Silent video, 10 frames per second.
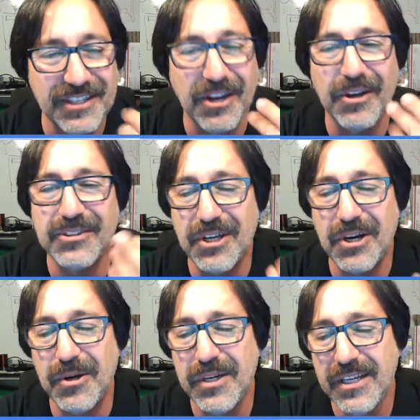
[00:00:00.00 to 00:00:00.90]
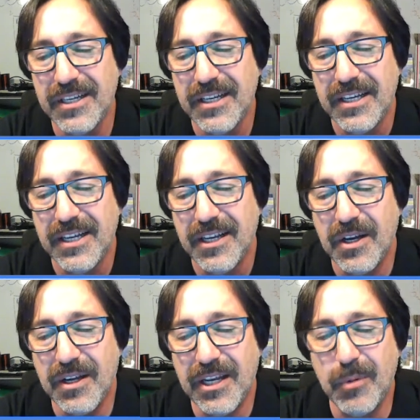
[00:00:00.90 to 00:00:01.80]
you know. So
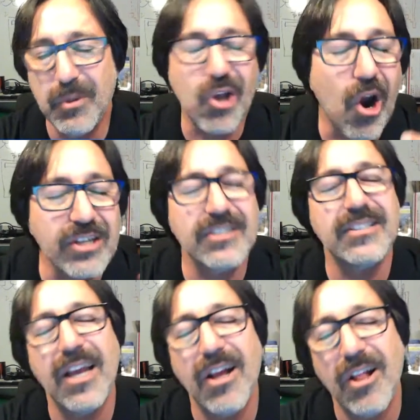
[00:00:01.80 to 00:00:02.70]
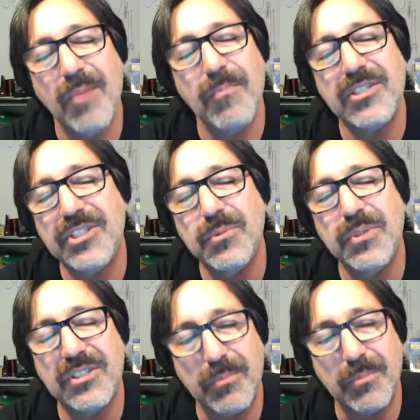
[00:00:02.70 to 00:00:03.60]
it was hard to tell how much he
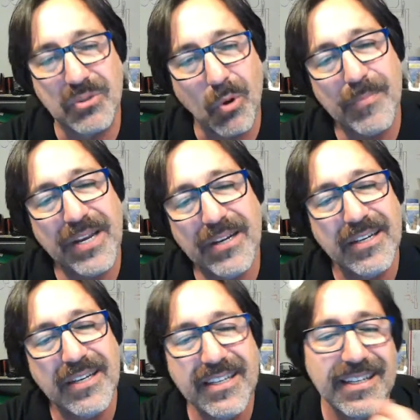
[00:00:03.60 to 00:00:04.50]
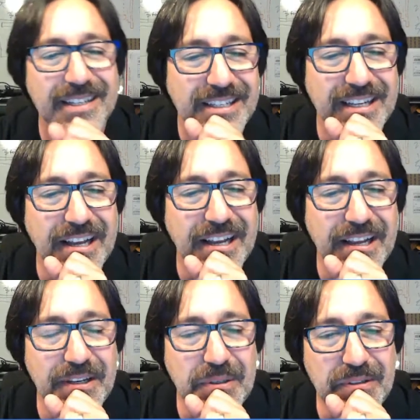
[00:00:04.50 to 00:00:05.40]
was absorbing.
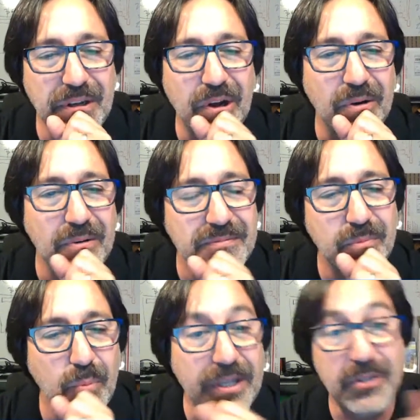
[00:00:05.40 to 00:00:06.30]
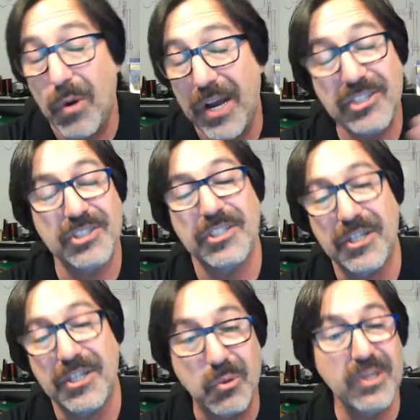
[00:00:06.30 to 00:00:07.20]
And, you know, we'd question
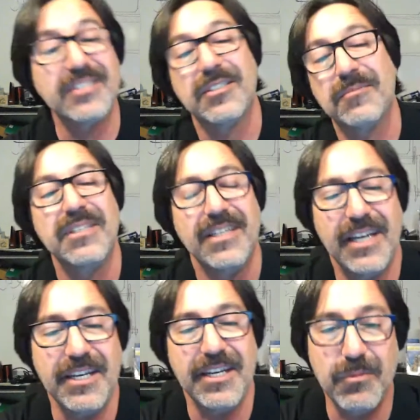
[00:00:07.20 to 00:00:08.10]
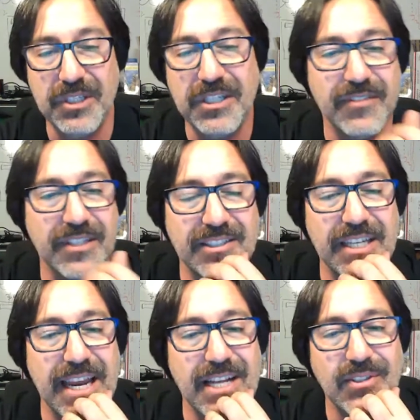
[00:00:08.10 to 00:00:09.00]
and quiz him, and he would give us
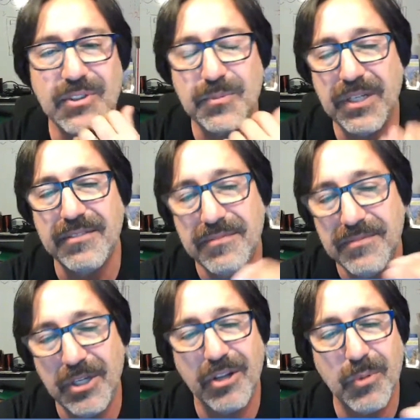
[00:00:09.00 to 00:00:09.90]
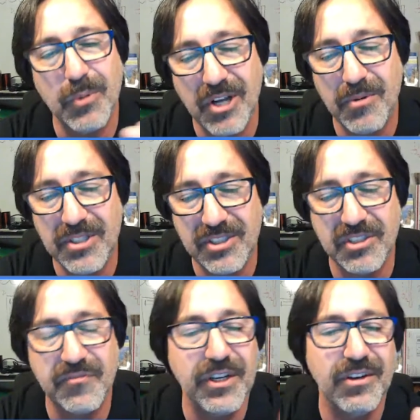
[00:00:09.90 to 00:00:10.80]
the answers. But, you know, there was always
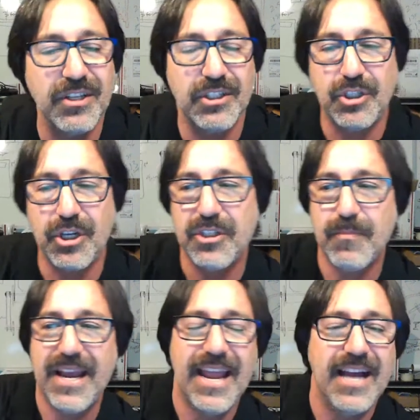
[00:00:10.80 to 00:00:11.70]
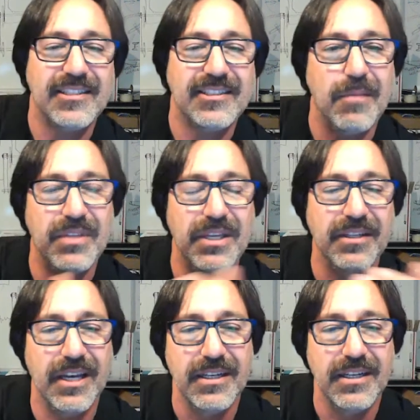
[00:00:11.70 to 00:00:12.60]
this fear that the judge might ask
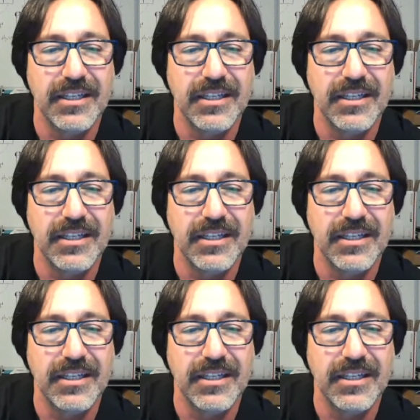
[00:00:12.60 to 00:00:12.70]
something that